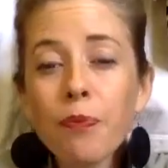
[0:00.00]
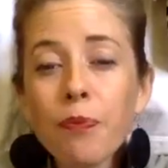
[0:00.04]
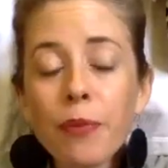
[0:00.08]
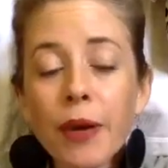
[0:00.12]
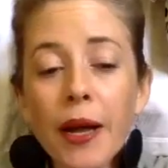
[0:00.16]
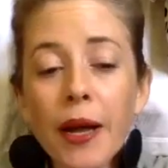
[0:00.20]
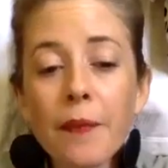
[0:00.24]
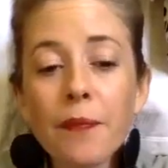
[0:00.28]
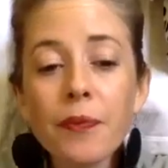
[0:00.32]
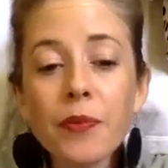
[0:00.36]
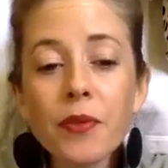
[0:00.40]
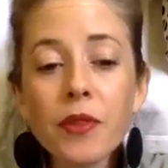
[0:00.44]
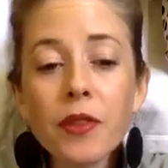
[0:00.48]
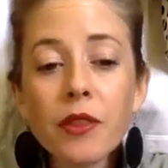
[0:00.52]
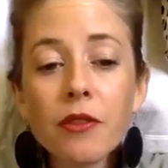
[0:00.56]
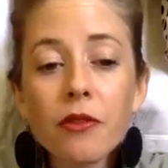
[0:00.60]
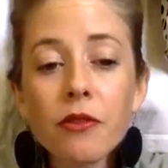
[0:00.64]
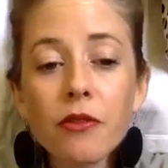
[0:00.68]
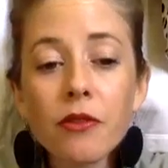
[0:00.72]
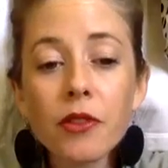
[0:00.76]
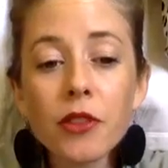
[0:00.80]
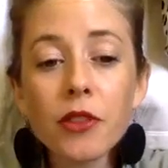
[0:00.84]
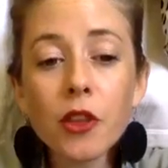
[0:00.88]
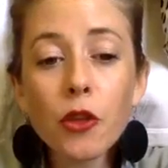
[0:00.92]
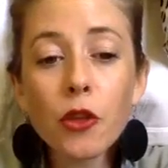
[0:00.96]
But
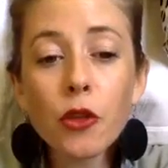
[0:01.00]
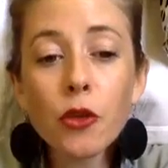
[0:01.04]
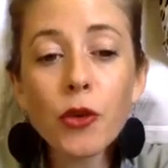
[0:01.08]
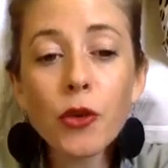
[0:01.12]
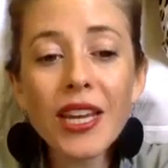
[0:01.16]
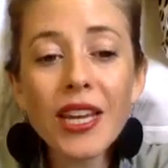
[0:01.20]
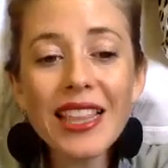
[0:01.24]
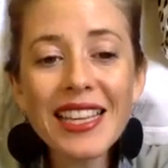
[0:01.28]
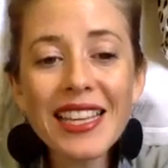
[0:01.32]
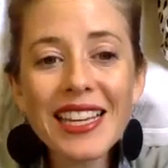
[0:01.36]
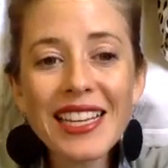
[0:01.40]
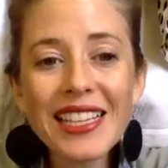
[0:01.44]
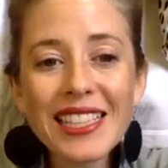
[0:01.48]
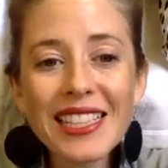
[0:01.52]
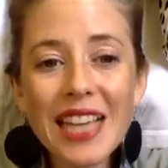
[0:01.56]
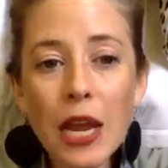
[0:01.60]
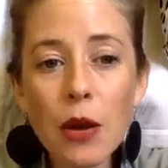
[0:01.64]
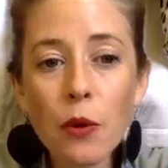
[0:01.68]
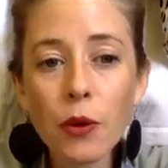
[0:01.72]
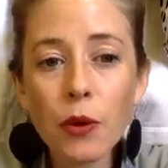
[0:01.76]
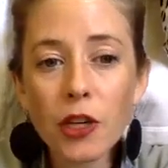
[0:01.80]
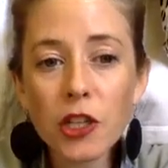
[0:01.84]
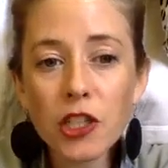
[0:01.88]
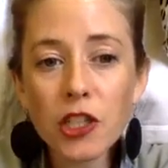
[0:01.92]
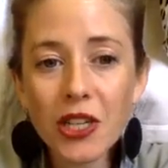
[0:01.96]
the three things I
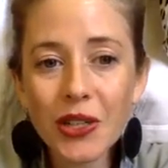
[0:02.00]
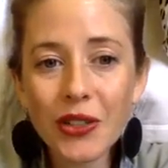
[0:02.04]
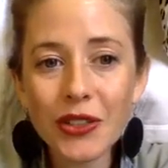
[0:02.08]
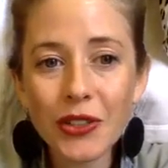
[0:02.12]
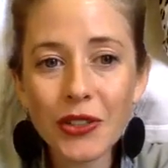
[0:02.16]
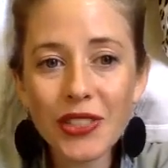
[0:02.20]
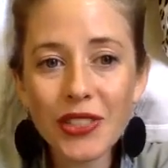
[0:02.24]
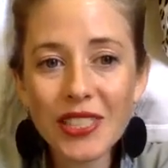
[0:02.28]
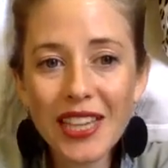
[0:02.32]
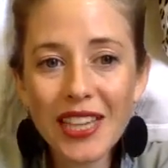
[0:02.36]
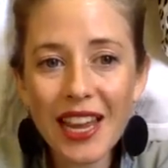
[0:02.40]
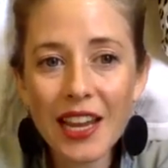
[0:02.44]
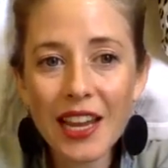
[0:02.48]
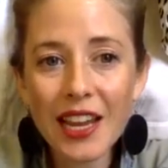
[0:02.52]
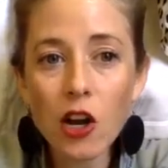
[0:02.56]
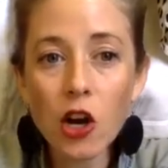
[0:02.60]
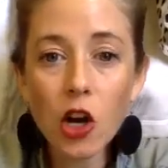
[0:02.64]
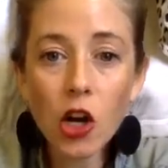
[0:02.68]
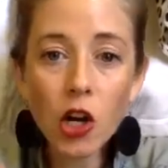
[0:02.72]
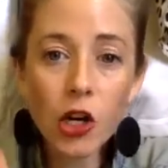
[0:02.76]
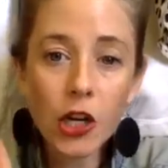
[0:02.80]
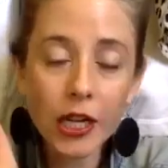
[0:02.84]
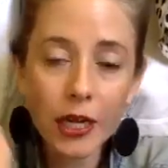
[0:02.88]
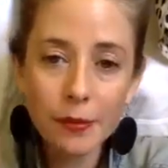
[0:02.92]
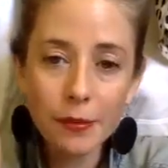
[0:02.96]
want to share with you today
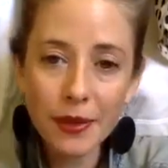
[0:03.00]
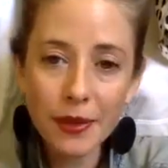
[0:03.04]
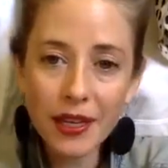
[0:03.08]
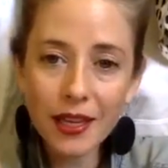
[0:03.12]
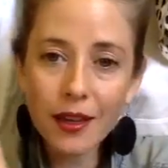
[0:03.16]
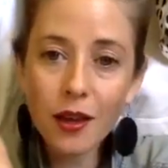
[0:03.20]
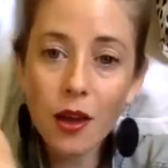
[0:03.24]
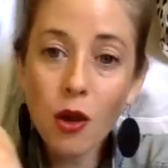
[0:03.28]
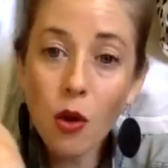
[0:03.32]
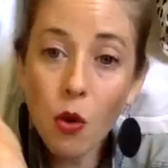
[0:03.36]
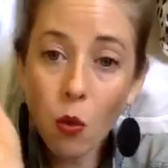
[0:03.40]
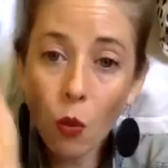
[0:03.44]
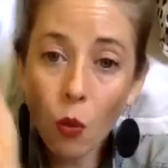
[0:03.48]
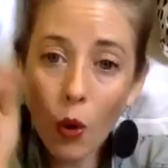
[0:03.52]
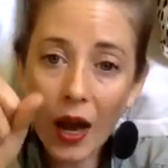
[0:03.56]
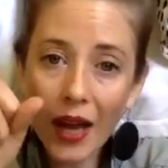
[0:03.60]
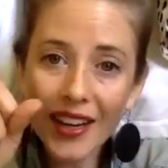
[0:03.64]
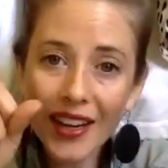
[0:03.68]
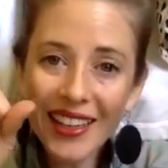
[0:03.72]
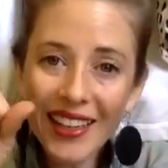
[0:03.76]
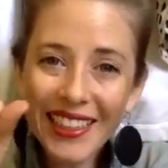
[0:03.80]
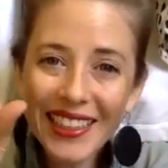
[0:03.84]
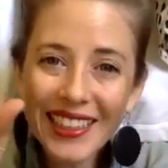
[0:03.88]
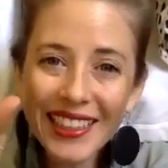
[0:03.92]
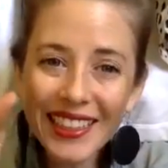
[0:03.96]
are going to be:
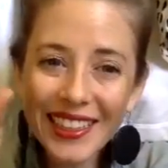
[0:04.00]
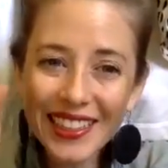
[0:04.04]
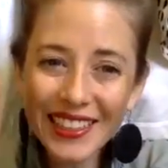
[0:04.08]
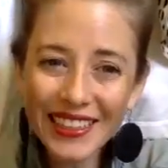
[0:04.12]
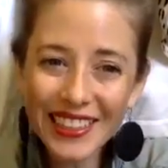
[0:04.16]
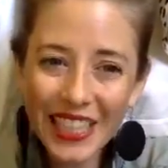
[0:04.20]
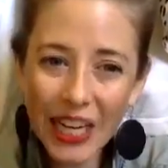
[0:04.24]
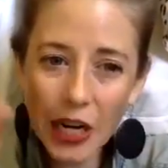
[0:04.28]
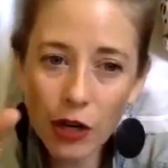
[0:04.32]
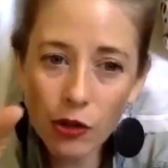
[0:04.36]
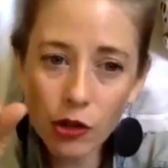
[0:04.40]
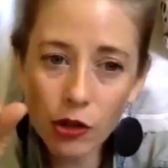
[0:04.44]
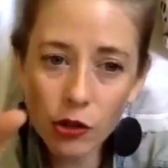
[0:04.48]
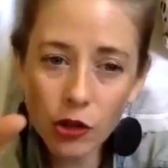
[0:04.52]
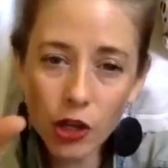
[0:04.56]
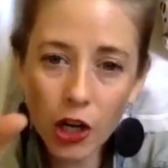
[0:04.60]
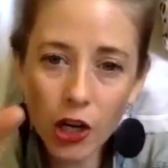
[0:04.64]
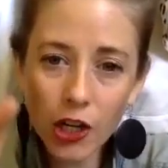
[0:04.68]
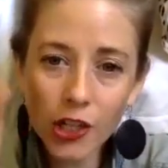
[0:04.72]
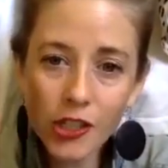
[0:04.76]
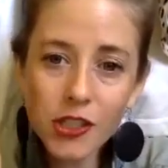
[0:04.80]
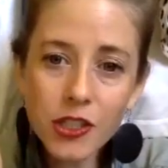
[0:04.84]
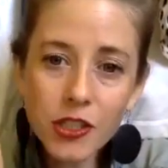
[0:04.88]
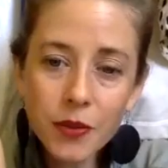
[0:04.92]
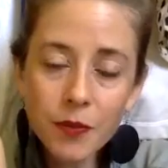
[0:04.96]
1, tarot
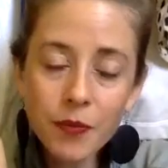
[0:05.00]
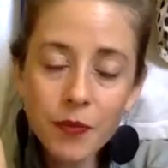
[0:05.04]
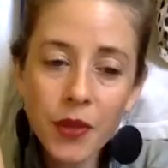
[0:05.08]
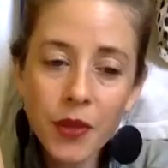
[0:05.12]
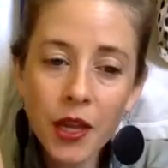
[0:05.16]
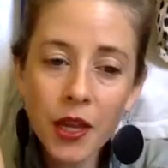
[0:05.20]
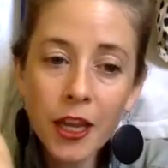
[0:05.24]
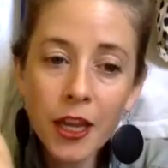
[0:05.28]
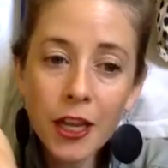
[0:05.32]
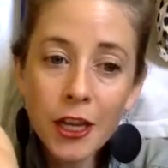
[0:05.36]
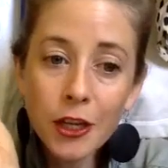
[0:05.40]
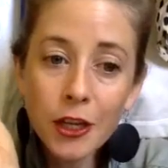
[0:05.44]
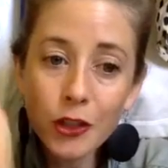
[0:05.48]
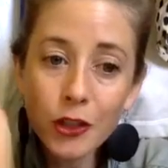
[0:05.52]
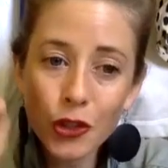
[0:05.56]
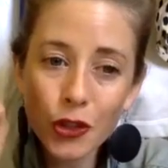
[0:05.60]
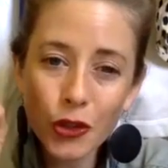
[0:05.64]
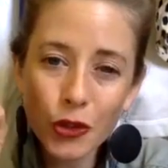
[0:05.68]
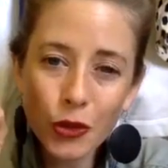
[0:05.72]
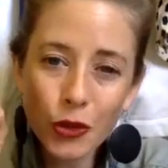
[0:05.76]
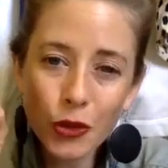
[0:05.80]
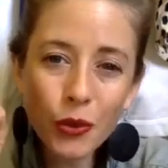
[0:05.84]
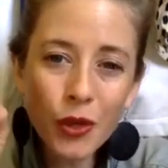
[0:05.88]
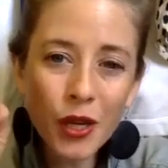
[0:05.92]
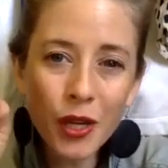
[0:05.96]
cards;
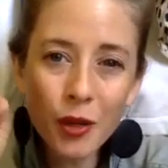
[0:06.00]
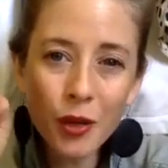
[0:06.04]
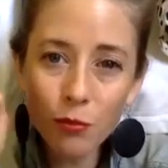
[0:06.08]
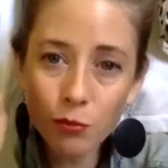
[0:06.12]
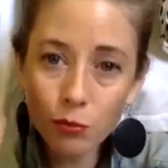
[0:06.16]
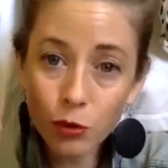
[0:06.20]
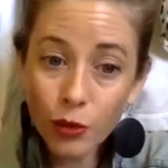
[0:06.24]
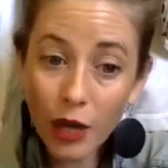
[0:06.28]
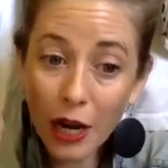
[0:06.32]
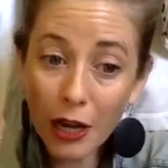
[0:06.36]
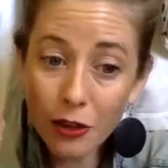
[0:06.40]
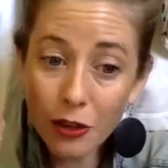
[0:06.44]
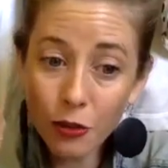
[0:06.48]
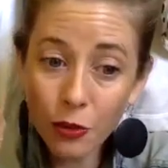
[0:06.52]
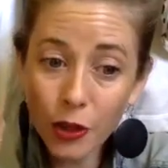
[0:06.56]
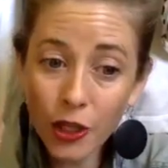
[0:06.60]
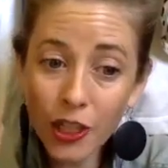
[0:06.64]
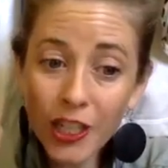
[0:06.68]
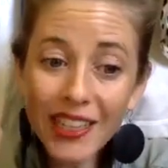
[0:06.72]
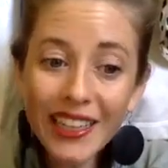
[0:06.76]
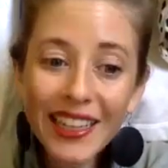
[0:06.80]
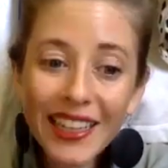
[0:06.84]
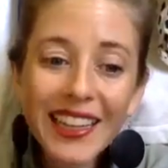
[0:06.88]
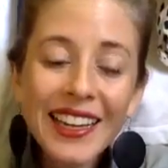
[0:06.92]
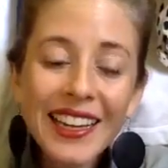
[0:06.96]
2, breath
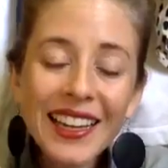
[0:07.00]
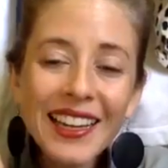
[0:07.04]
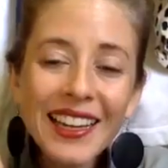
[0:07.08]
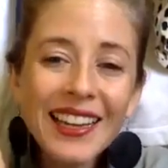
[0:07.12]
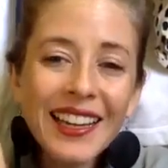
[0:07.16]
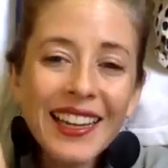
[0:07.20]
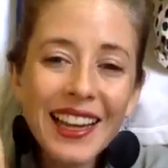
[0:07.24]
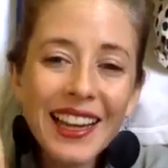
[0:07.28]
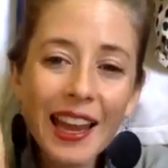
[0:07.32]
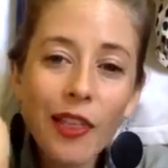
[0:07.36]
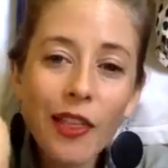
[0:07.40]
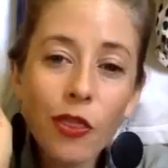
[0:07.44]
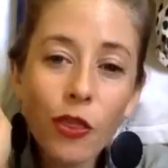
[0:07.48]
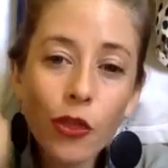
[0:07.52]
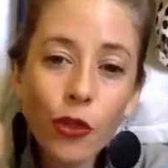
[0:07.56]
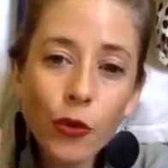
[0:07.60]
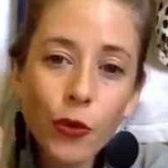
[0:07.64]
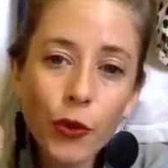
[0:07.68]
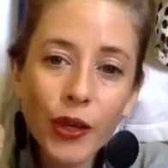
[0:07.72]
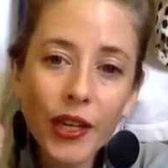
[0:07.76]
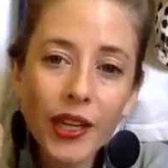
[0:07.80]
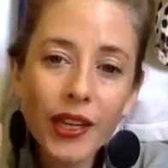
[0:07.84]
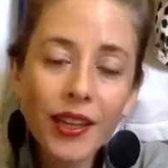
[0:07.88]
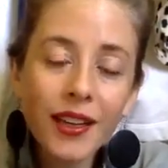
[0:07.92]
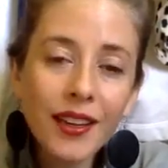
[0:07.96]
work; and
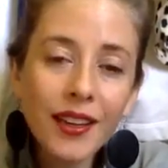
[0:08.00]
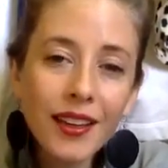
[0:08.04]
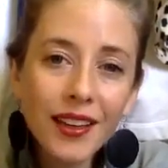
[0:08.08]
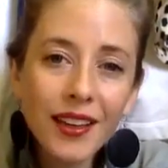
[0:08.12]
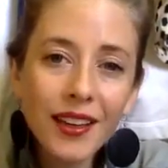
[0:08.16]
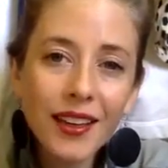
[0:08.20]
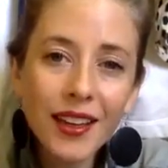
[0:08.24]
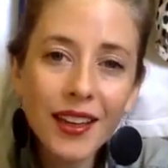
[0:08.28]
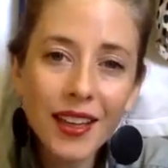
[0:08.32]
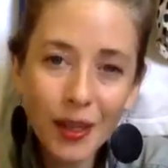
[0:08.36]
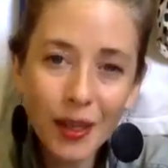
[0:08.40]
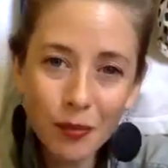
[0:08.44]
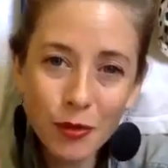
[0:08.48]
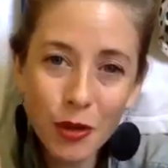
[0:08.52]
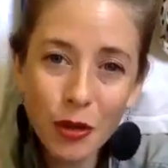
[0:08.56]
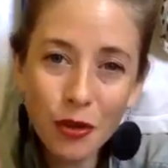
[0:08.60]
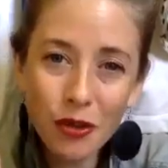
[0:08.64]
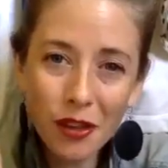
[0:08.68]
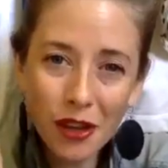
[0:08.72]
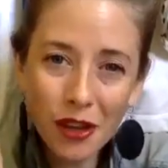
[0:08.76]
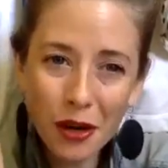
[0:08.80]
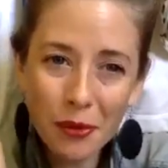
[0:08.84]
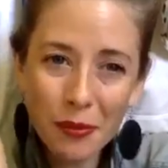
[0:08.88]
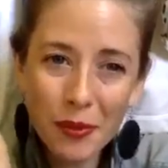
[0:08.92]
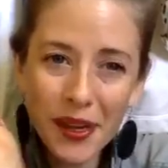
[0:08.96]
3,
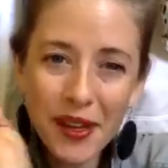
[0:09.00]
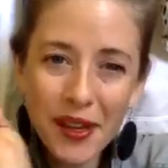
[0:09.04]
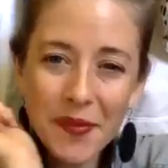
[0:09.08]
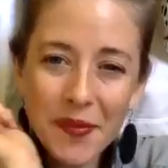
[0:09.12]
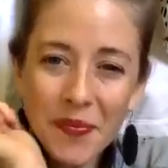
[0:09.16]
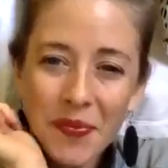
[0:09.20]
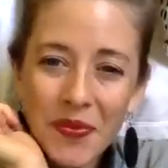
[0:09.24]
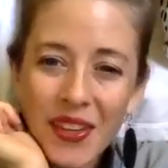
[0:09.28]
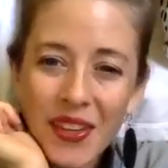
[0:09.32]
hypnotherapy.